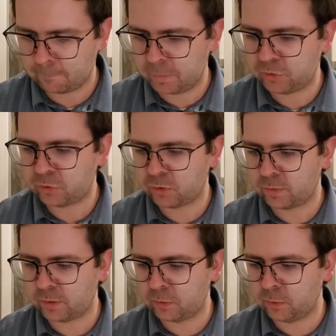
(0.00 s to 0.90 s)
Make sure
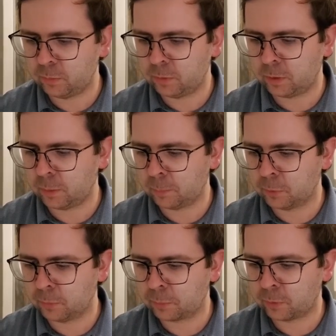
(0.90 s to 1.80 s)
that you
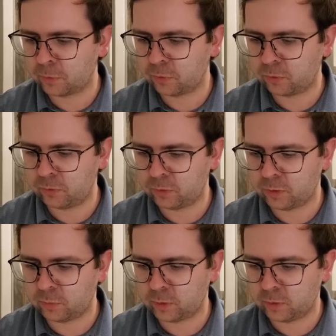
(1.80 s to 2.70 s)
put parentheses
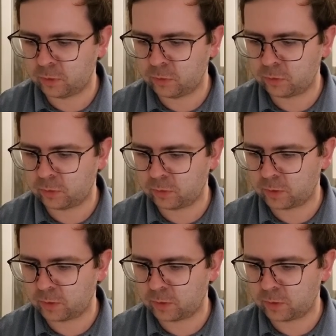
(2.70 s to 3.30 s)
in when you're using your